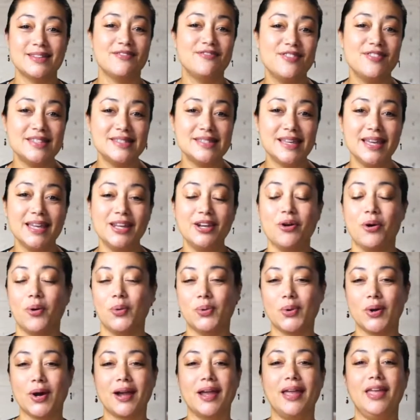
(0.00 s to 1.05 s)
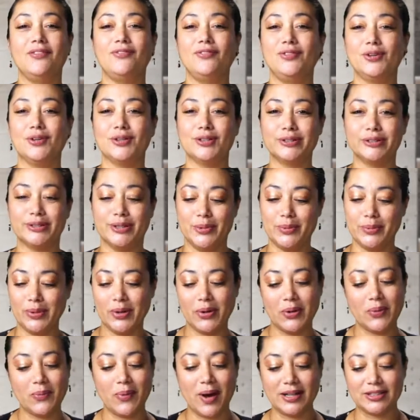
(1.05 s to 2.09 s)
to visit, or if you're a
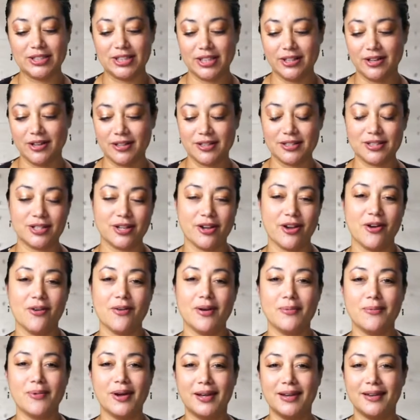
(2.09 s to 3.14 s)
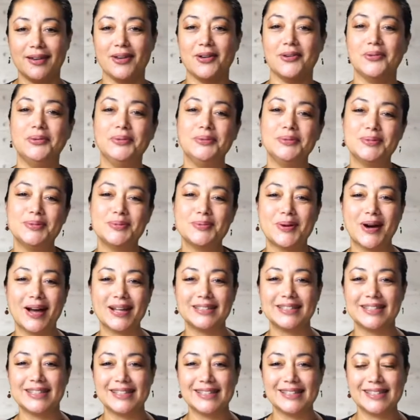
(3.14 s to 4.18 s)
local watching our show, I want to know who's
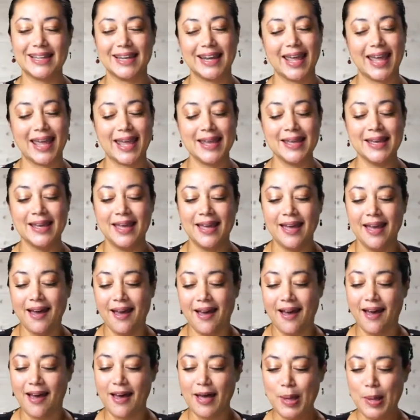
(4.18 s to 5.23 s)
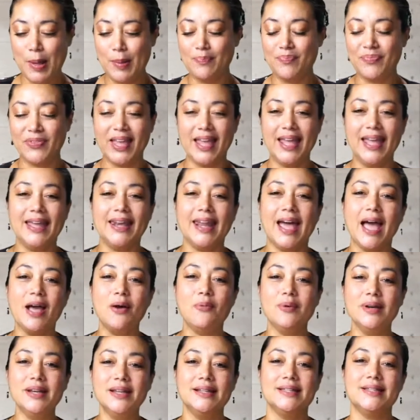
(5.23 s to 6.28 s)
watching today. And
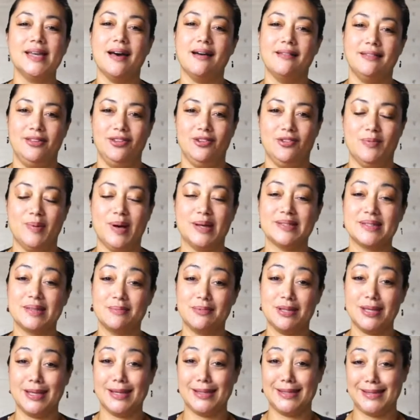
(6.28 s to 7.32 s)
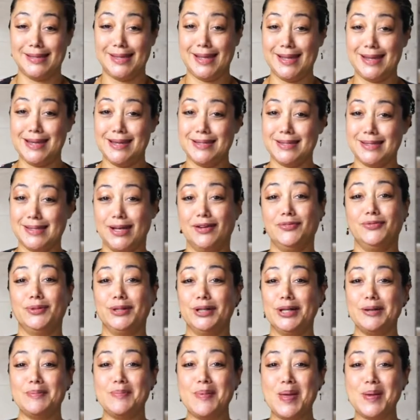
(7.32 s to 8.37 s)
I want to tell you about some of the exciting stuff
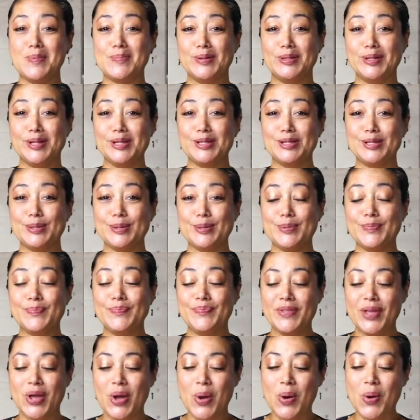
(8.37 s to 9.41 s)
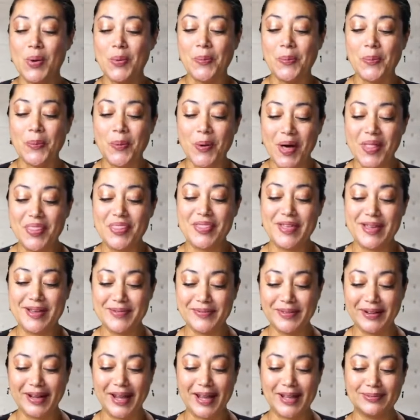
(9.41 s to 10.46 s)
we're going to be able to do. One
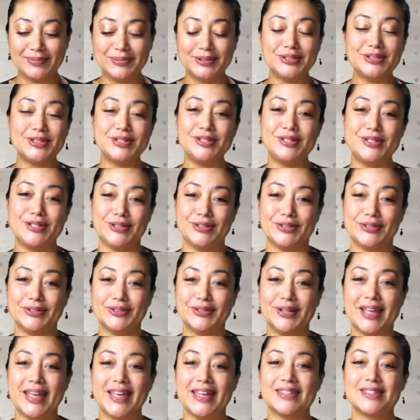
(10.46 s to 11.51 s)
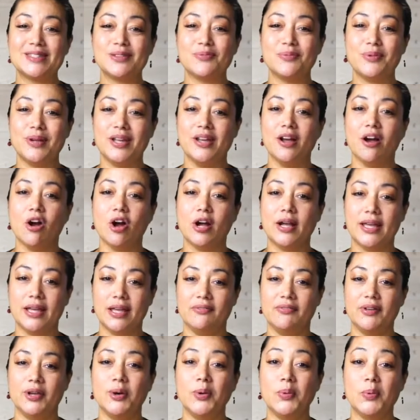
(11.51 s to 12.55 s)
thing we're able to do is we are
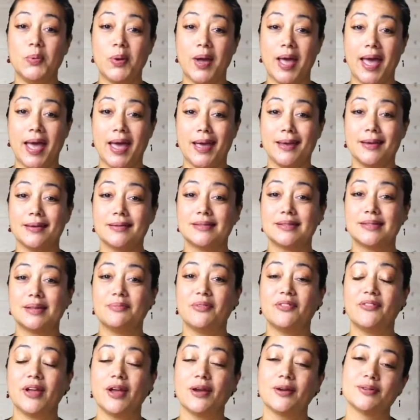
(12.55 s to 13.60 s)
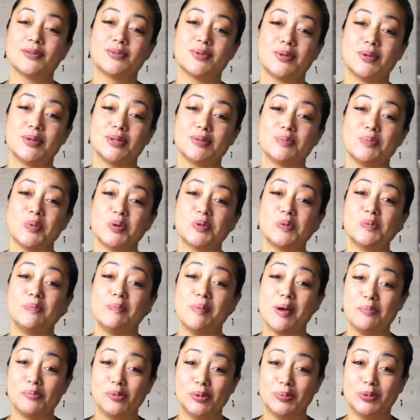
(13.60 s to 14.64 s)
giving away some of Arizona's most
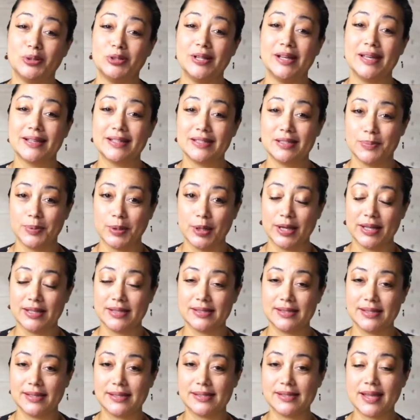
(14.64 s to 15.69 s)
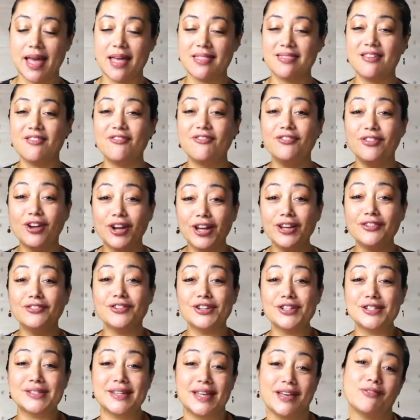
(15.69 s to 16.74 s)
memorable experiences. And the very
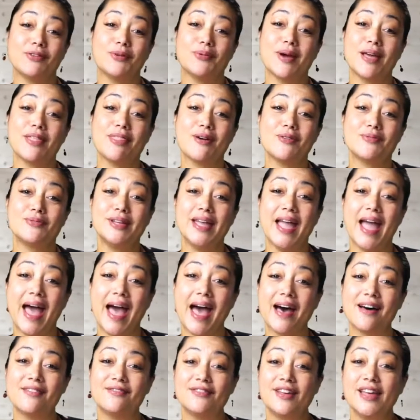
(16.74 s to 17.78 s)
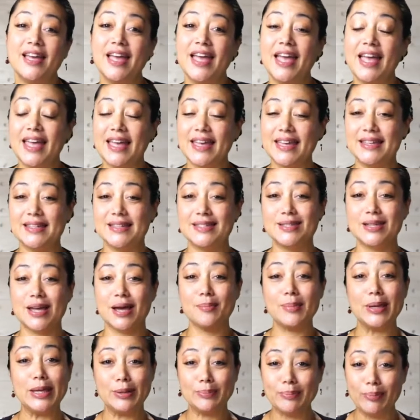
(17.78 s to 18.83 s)
first giveaway that we have is
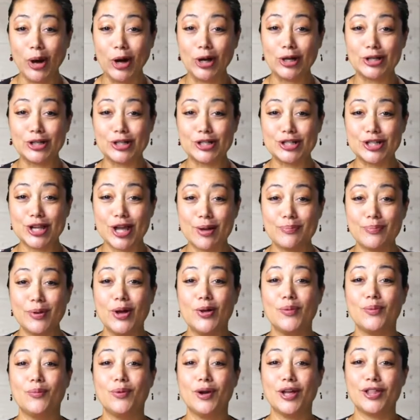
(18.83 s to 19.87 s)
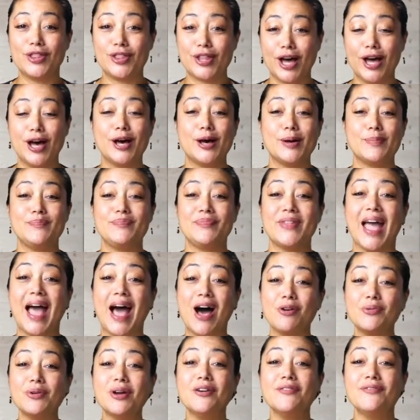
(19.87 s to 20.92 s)
in partnership with
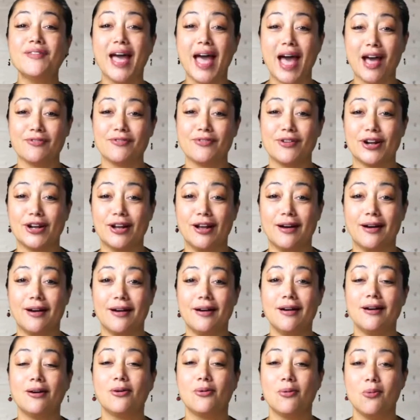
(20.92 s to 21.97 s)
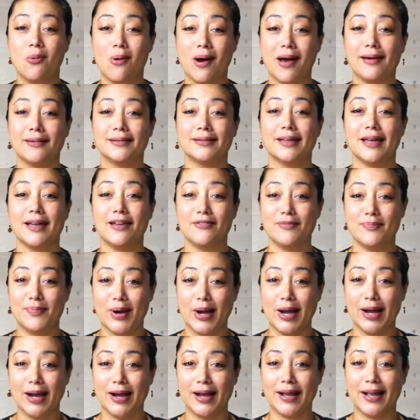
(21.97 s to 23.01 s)
Out of Africa Wildlife
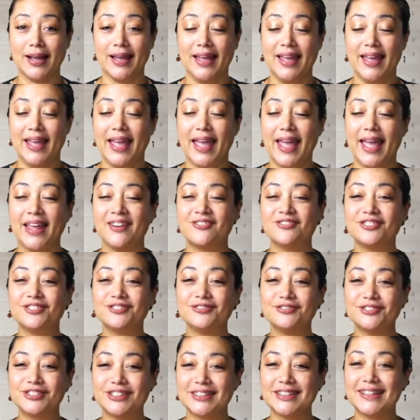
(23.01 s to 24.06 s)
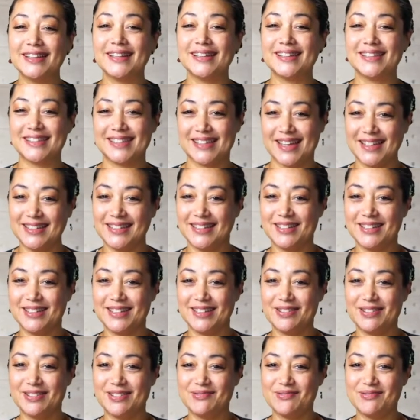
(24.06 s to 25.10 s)
Park. And we're really excited
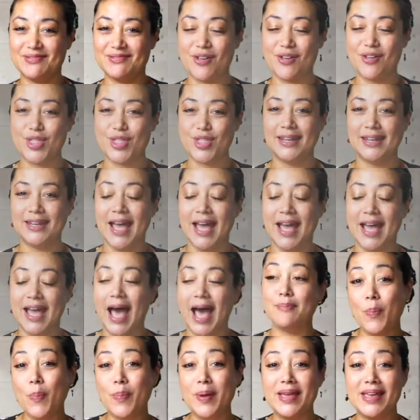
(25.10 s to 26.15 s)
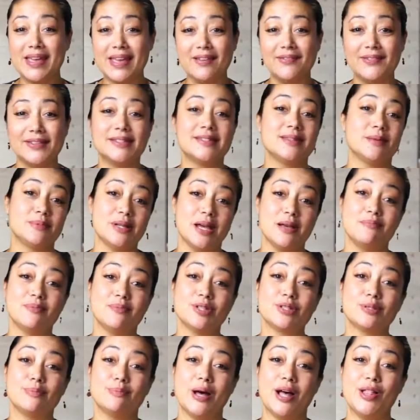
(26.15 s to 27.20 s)
about that. I'm hoping even sometime
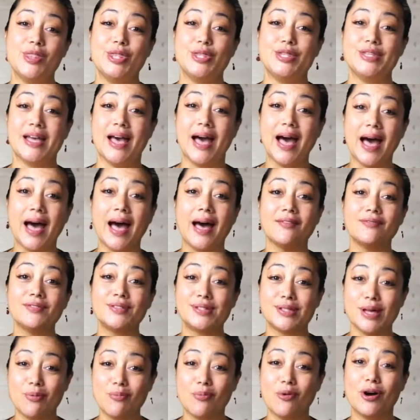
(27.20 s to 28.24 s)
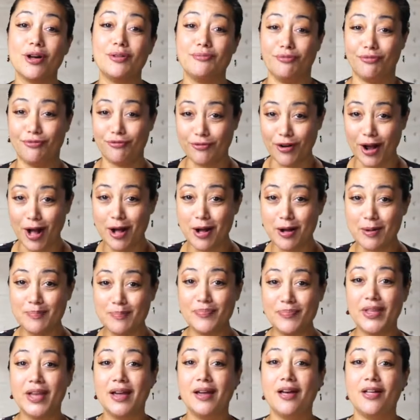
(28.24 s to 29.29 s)
this month to have someone
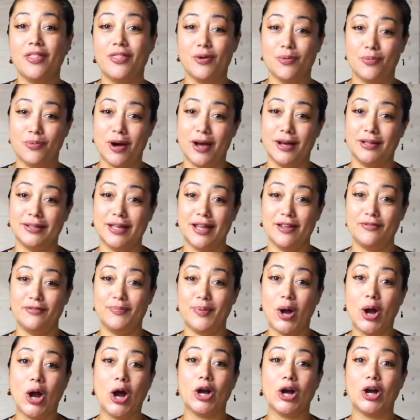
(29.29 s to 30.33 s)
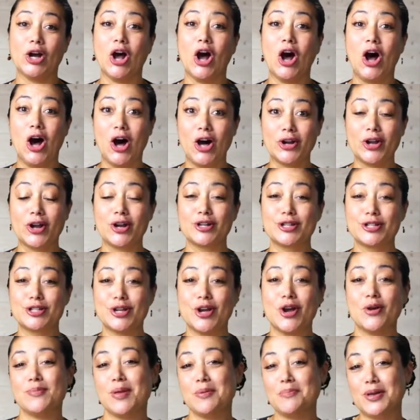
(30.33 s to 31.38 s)
from the wildlife park on our
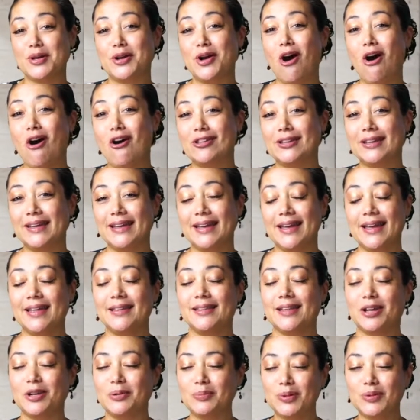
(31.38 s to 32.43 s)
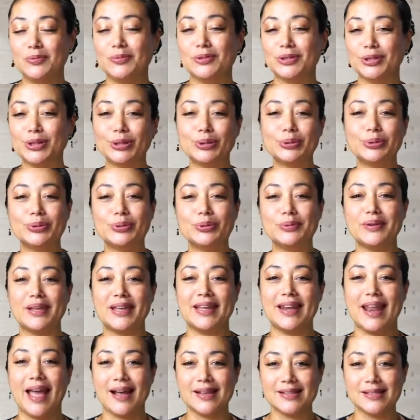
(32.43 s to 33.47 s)
show, maybe calling in. That'll be really cool. We
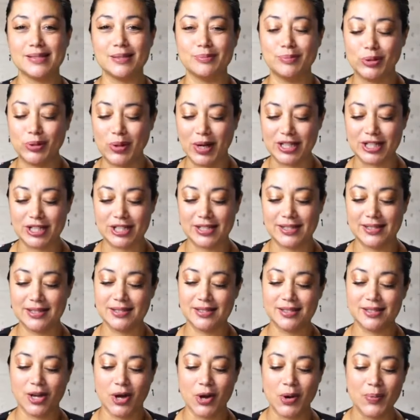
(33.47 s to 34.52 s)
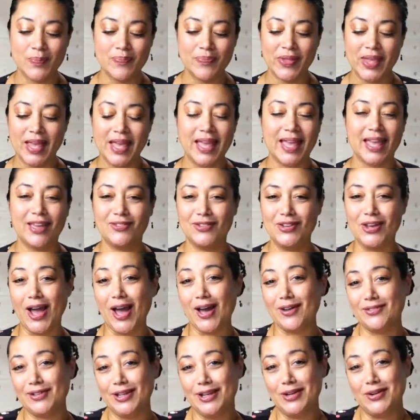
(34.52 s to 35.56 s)
can ask some questions. So if you
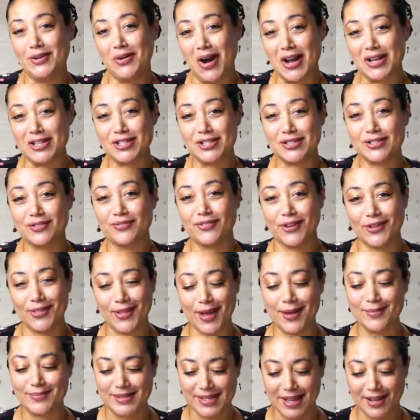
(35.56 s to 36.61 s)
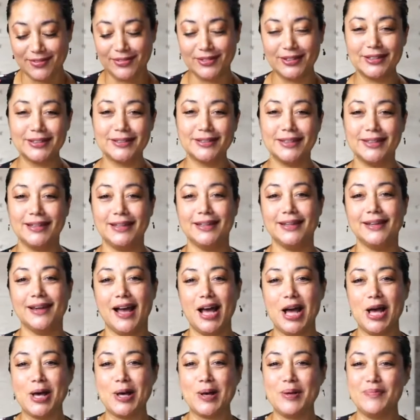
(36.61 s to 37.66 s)
have any questions for them, definitely
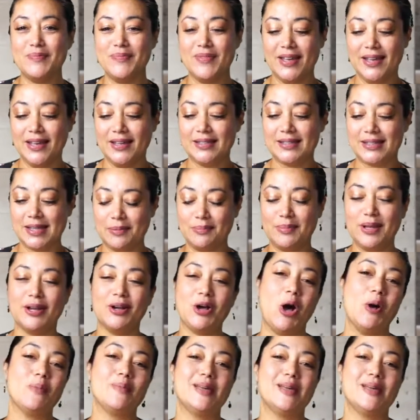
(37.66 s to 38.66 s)
send me a